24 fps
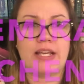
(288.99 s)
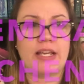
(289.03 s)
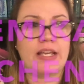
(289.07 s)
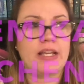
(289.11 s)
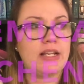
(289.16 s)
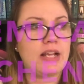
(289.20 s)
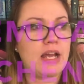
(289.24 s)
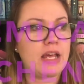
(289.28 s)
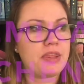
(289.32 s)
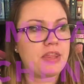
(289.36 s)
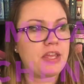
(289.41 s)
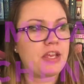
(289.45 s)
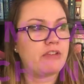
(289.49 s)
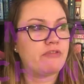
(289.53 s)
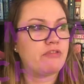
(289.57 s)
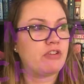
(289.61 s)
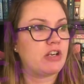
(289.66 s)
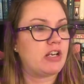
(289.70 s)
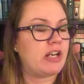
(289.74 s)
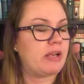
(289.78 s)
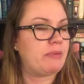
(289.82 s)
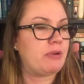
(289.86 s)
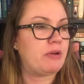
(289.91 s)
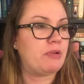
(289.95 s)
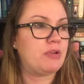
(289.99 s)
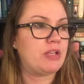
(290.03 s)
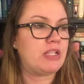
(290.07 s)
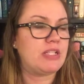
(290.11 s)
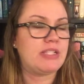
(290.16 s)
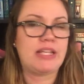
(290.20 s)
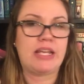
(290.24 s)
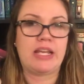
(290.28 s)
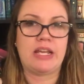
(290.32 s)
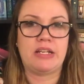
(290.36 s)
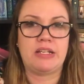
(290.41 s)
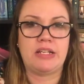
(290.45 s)
I cannot think of her name. I want to
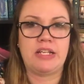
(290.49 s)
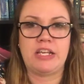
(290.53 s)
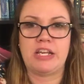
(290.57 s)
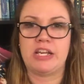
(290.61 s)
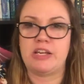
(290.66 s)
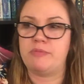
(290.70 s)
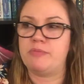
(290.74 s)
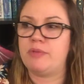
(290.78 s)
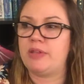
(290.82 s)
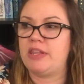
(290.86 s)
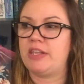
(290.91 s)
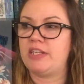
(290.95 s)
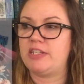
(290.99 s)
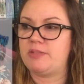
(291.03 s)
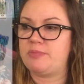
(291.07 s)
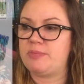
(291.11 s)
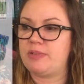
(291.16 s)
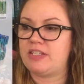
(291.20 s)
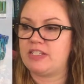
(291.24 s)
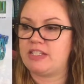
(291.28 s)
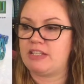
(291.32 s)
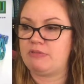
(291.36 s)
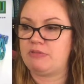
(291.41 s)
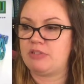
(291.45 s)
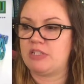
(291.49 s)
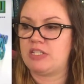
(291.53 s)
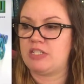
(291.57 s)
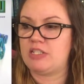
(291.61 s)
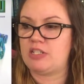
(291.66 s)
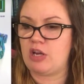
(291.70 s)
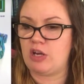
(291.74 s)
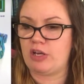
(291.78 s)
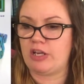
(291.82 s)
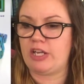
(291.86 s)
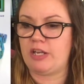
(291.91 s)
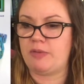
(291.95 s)
say Anika, but that's because I was just
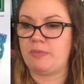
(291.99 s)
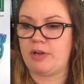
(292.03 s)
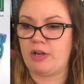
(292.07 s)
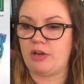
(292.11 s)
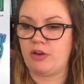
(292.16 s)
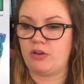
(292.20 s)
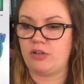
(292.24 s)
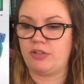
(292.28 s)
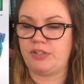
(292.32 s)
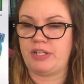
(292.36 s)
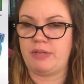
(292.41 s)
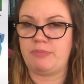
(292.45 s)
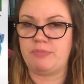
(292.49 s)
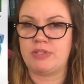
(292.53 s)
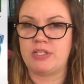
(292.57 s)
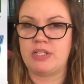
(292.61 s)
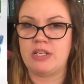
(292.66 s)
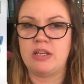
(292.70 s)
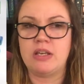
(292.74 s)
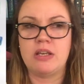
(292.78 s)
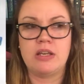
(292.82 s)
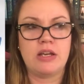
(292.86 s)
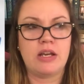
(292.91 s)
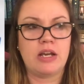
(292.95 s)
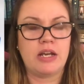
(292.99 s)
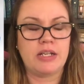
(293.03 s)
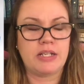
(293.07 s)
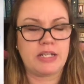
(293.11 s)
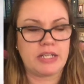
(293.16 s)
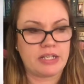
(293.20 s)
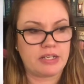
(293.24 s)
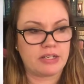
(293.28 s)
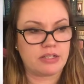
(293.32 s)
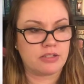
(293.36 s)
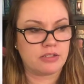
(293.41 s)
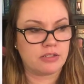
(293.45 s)
talking about a girl named
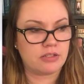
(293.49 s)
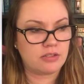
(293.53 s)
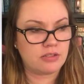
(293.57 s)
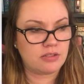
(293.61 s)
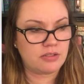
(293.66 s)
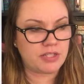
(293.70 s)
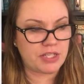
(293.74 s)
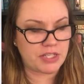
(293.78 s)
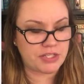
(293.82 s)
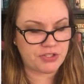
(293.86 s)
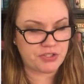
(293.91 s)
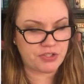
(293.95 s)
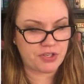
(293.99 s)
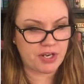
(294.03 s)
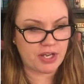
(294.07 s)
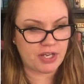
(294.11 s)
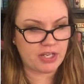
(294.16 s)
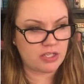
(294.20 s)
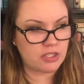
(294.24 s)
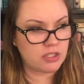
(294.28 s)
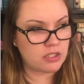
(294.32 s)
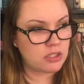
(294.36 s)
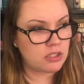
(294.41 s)
Anika yesterday.